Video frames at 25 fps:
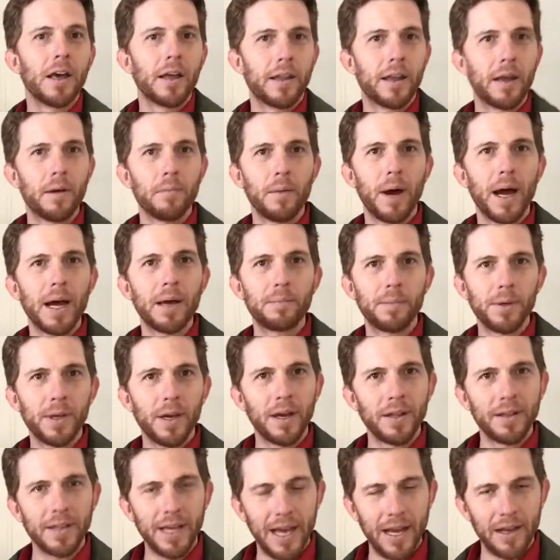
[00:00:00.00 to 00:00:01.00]
that might be
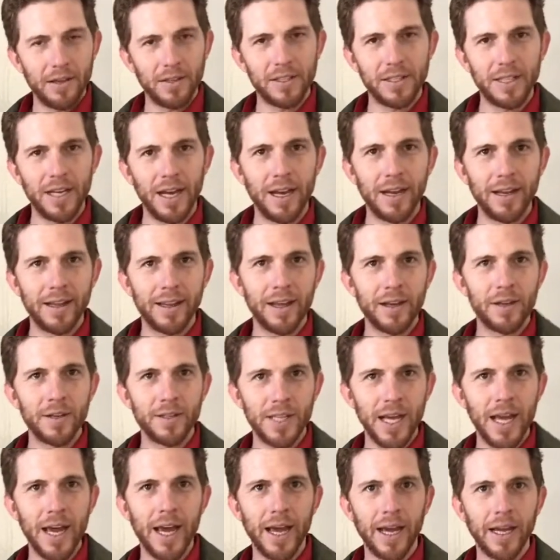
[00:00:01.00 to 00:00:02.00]
on the outside of
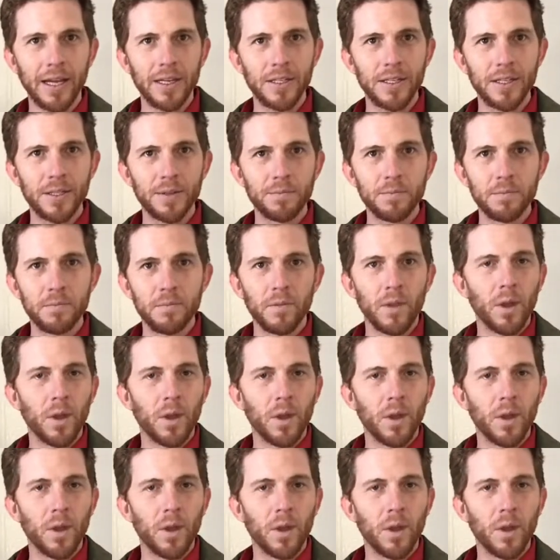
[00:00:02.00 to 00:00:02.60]
those eggs.